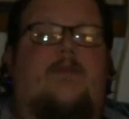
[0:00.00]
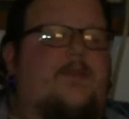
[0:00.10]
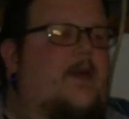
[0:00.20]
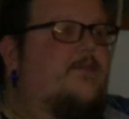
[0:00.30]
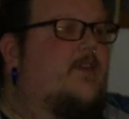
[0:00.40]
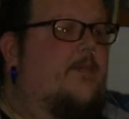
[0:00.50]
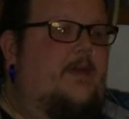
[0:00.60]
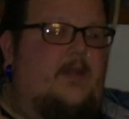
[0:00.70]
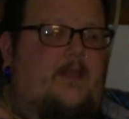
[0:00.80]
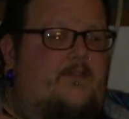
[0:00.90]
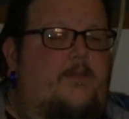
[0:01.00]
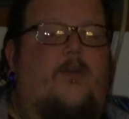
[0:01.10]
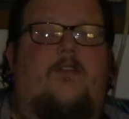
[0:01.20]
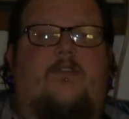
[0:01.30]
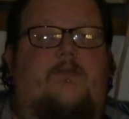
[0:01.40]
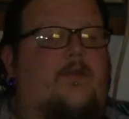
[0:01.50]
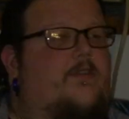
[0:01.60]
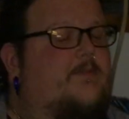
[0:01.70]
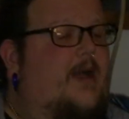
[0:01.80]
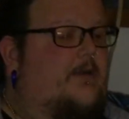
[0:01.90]
and thumbs up and supports us through
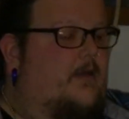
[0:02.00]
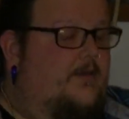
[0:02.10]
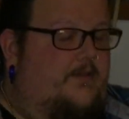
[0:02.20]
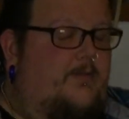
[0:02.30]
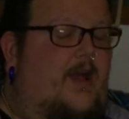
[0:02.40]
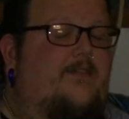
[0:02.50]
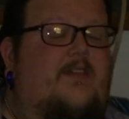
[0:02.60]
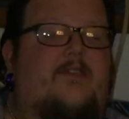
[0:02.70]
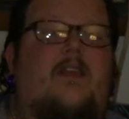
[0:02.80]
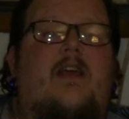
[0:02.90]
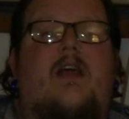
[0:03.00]
this process,